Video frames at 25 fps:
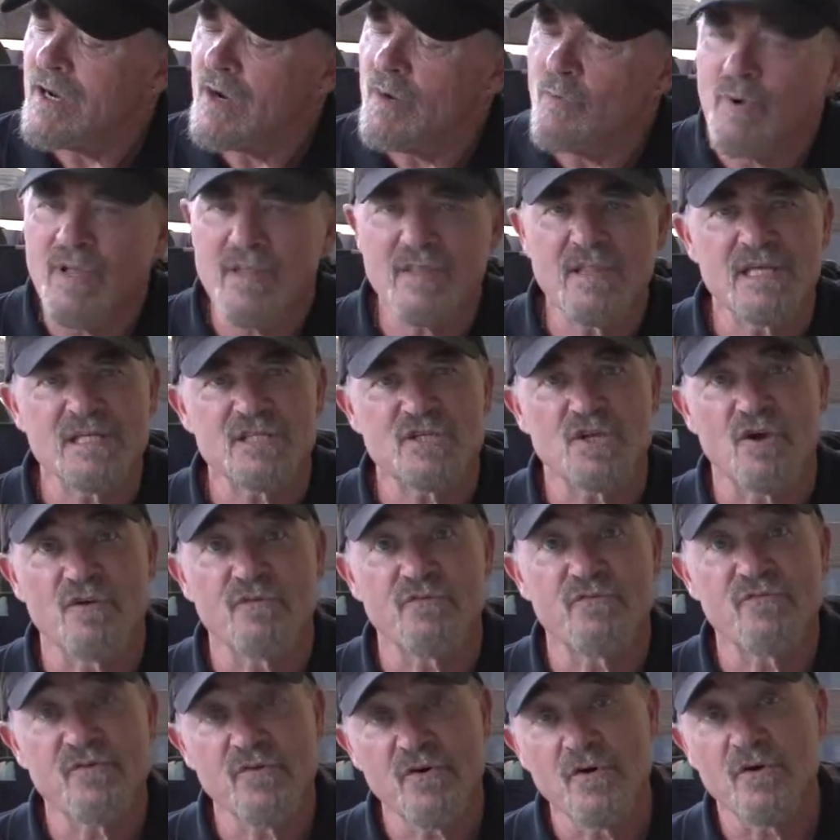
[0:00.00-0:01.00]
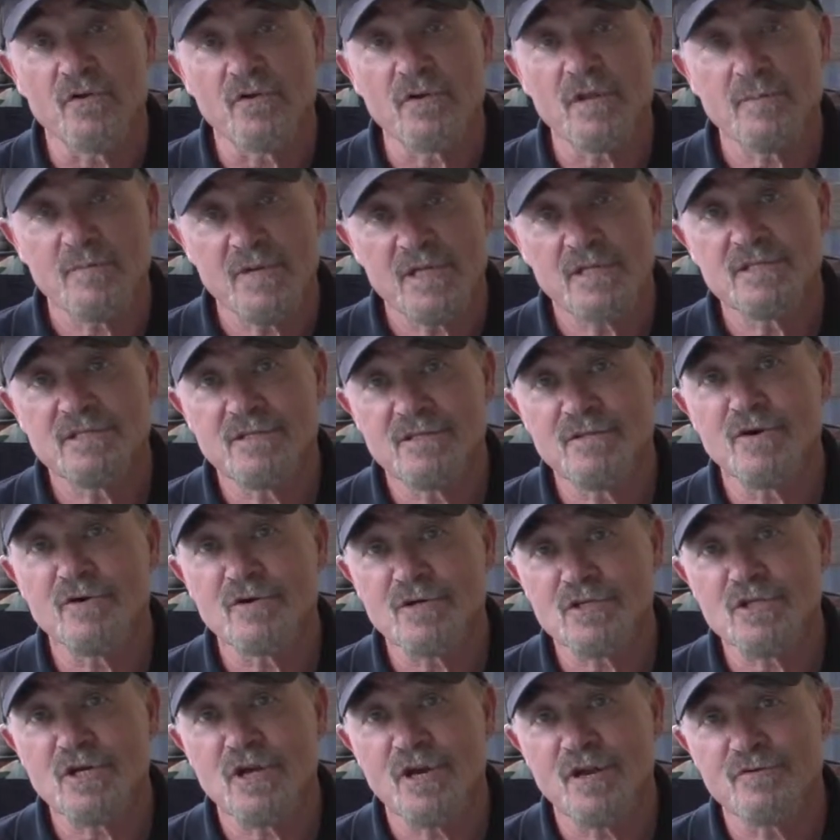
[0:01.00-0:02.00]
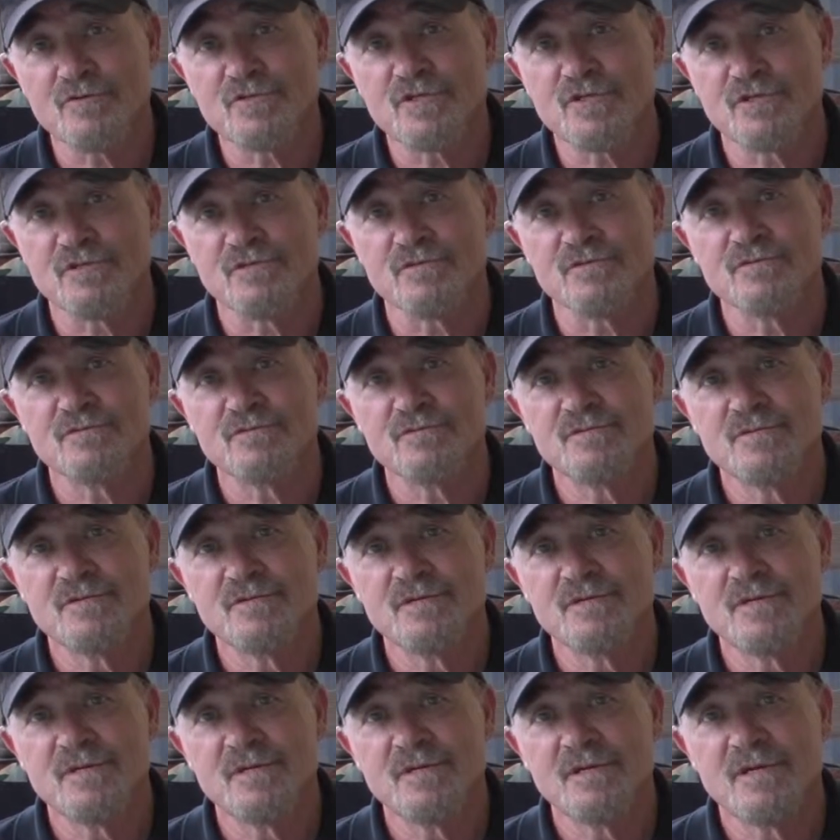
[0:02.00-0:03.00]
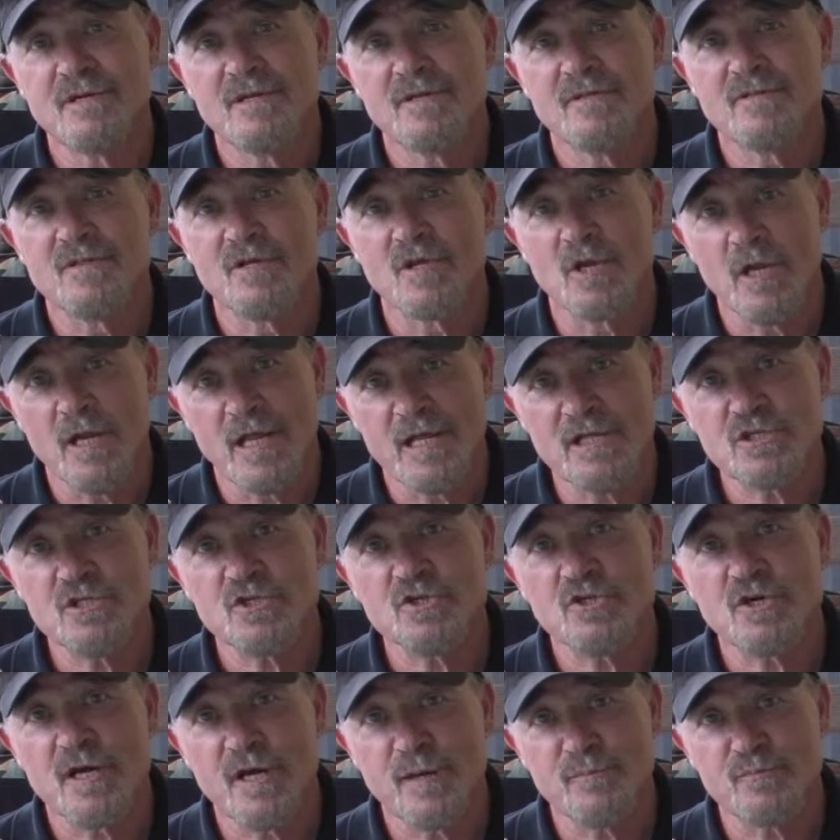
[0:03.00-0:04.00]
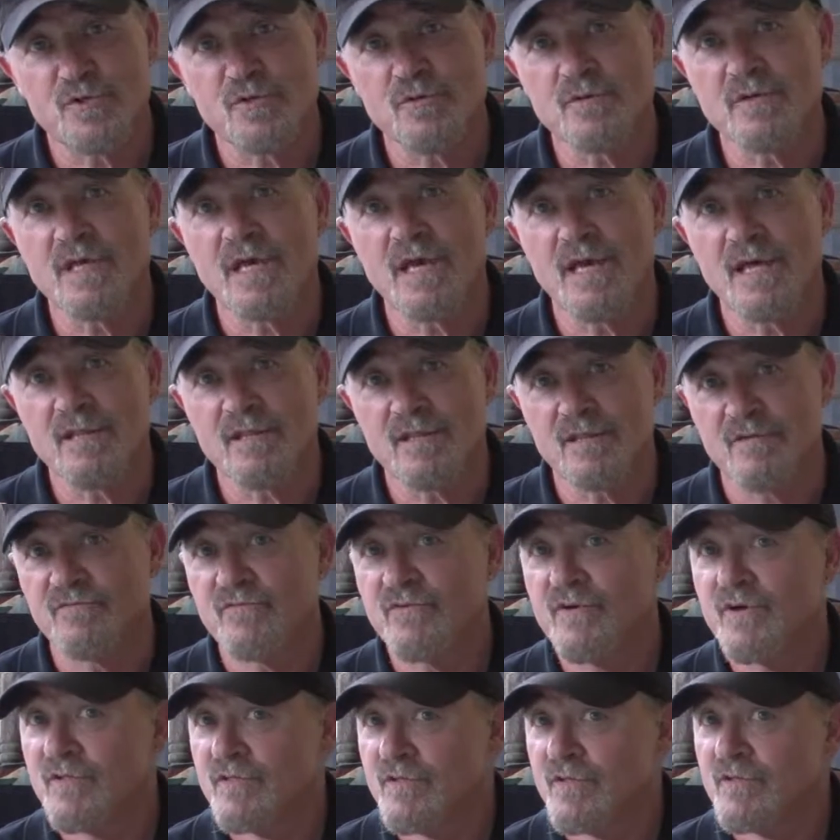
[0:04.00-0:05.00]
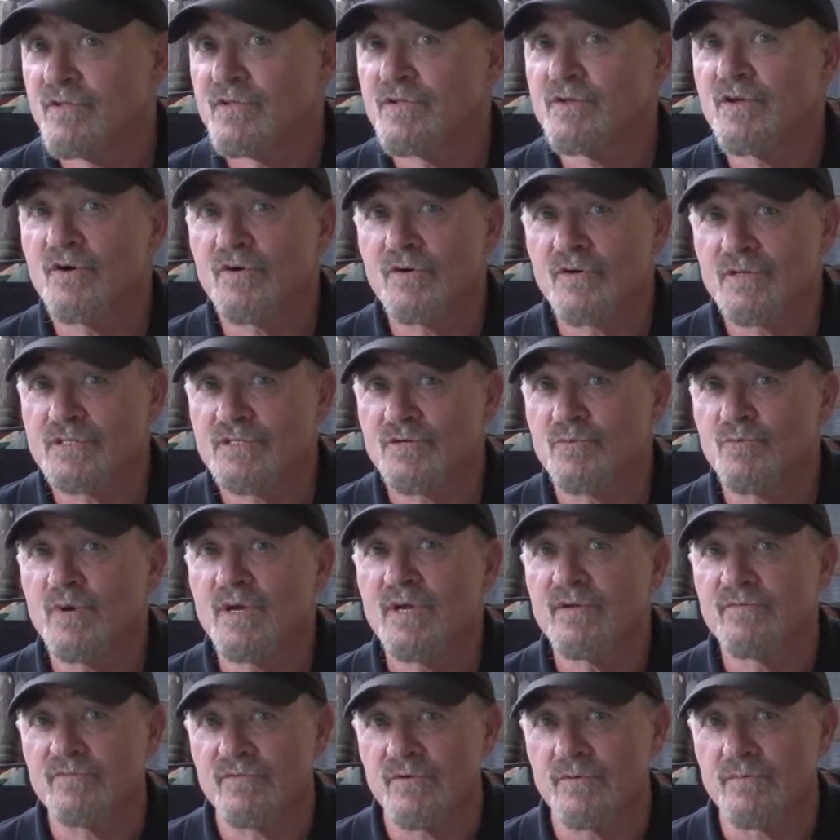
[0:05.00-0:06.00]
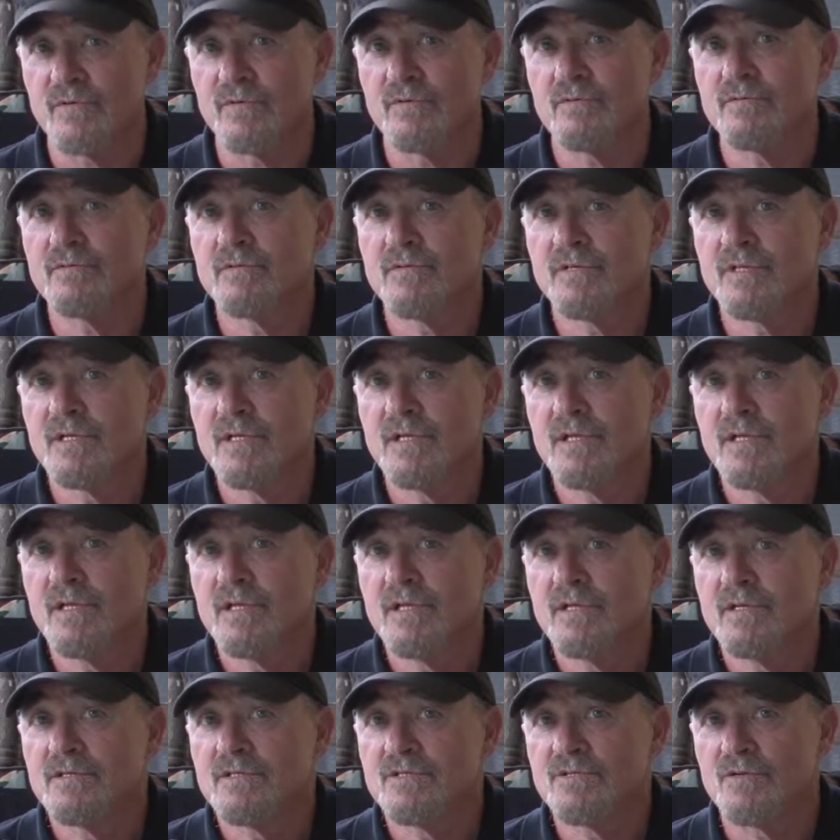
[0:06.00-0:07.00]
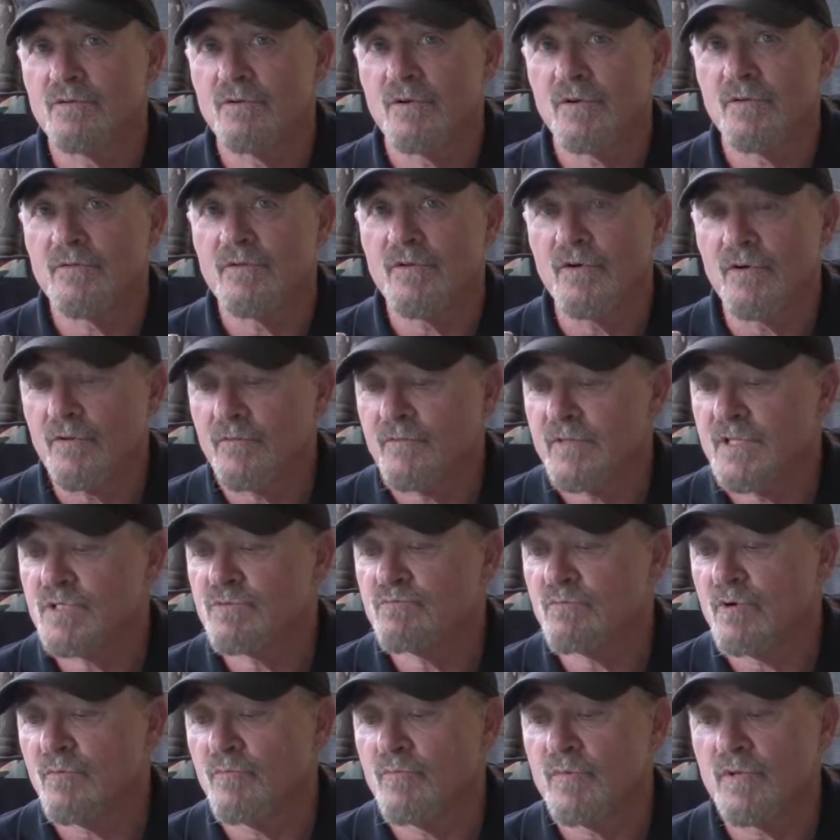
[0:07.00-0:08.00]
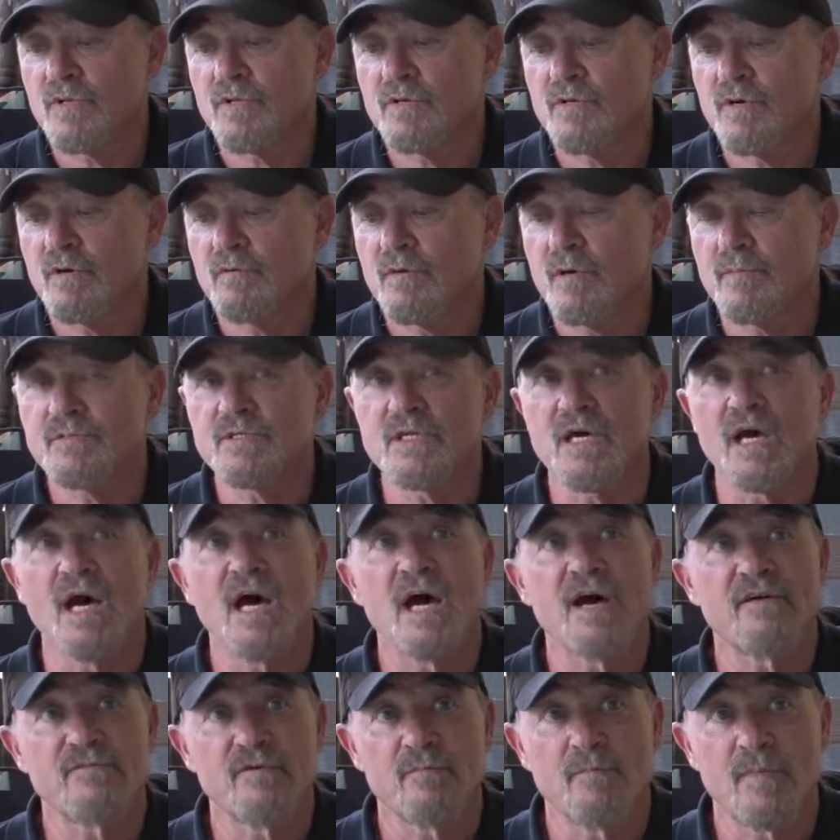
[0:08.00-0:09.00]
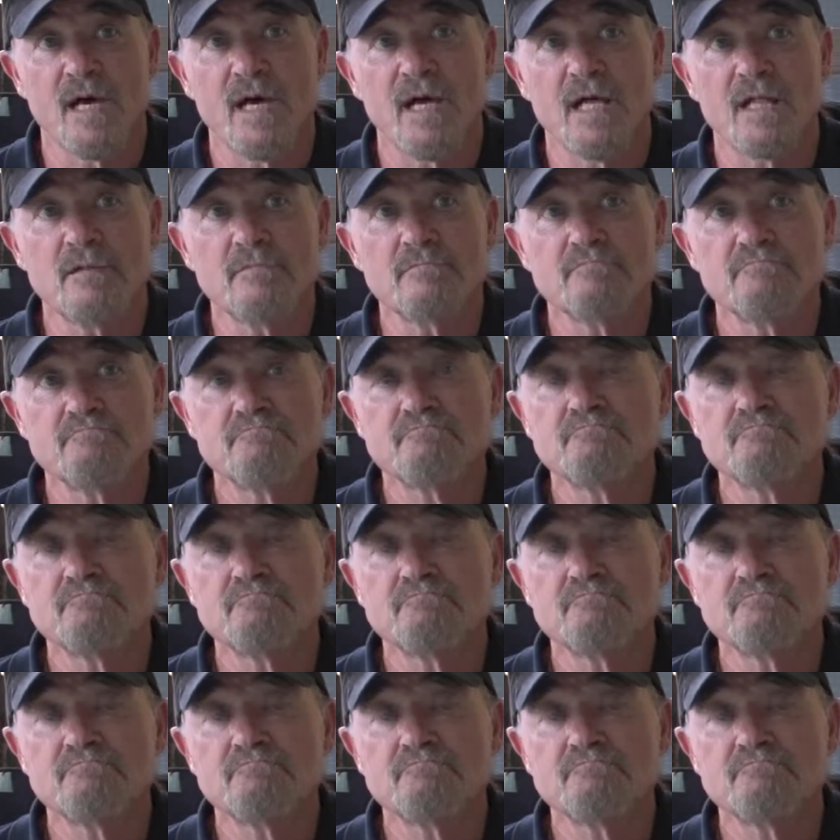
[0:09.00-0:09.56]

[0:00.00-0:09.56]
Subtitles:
When it's on full, it means the dog is close to you. The less stripes you get, the further the dog is away from you. So although this one will go up to half a mile,